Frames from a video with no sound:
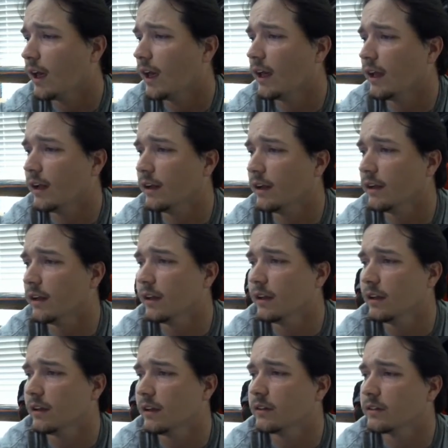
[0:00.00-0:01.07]
and
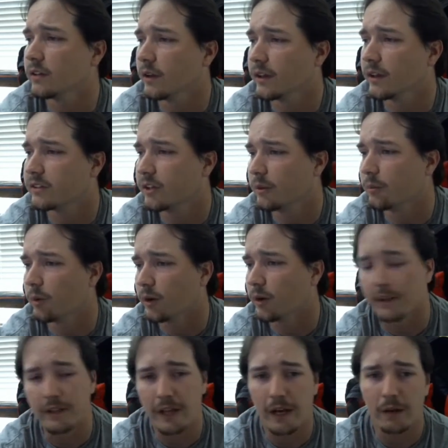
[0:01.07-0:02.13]
so it's a more
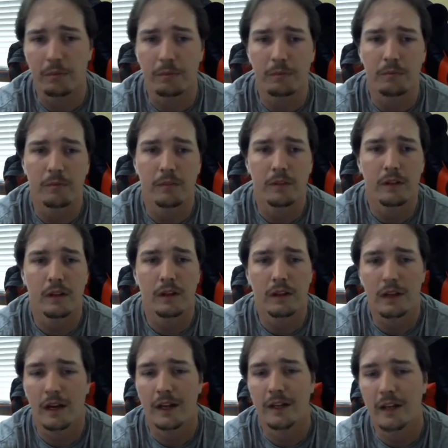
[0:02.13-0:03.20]
in-depth,
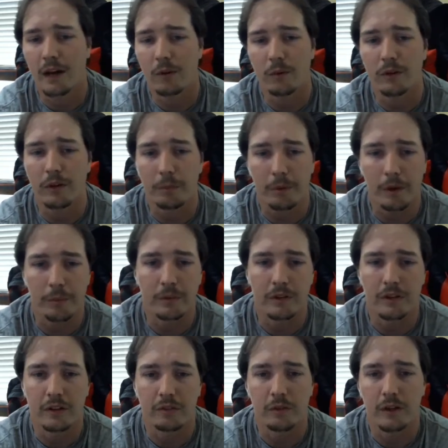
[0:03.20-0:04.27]
kind of not really the purpose
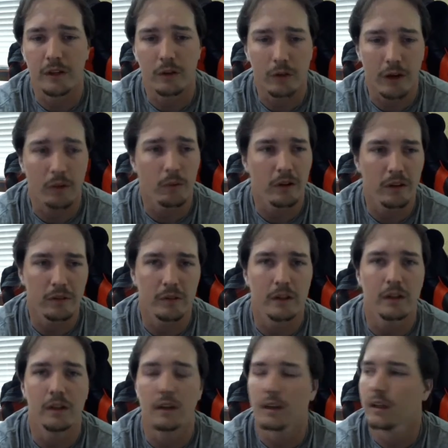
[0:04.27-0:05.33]
of this video, not
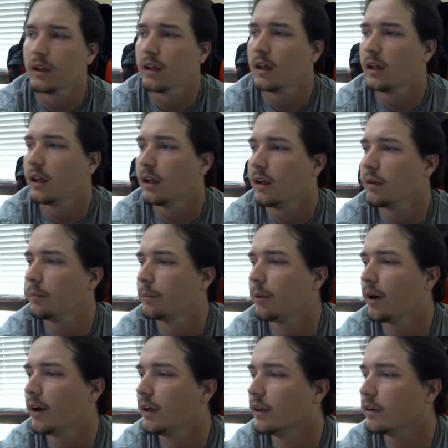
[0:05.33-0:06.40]
relevant,
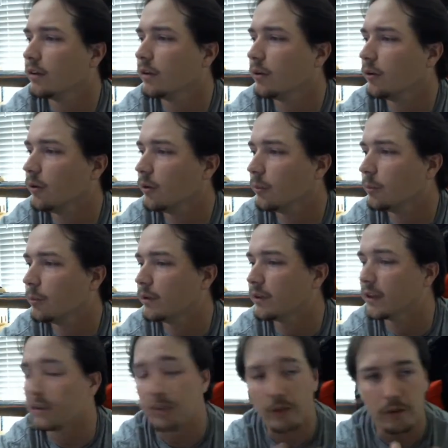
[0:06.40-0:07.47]
but
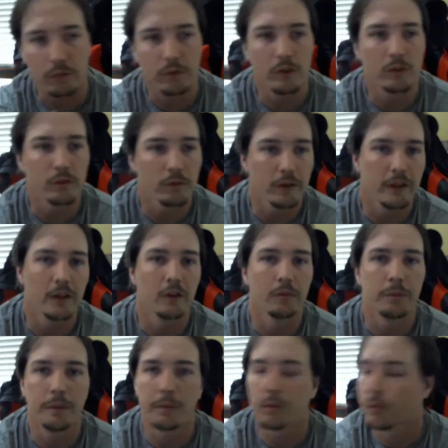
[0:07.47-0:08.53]
potentially a future video if
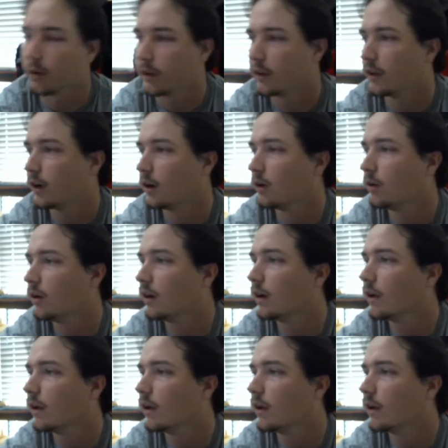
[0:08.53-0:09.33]
people want to know.